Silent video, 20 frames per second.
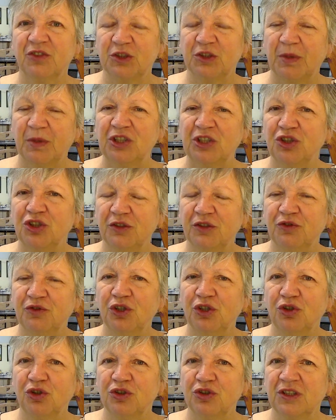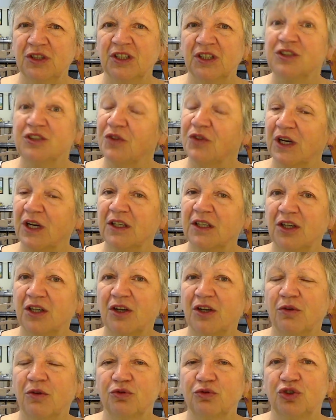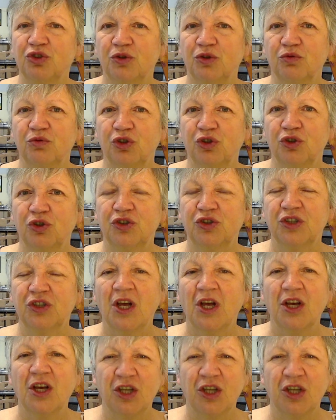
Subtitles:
especially if you're using this for agricultural use.